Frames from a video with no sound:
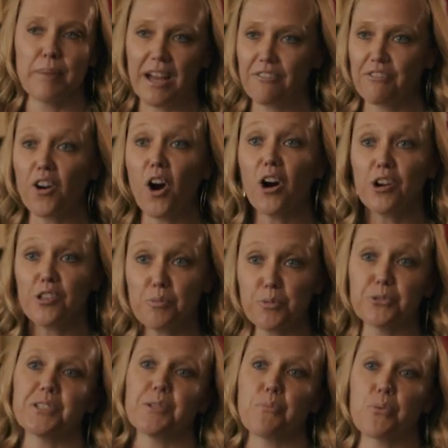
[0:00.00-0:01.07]
by far the
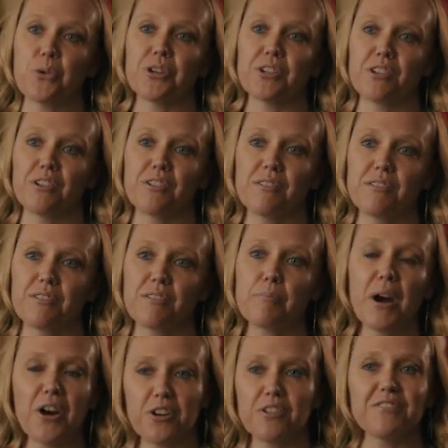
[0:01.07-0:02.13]
most important
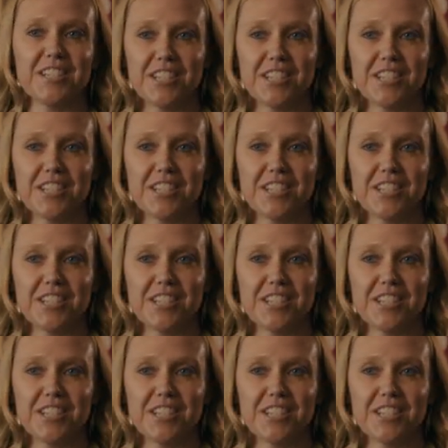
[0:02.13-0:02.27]
part of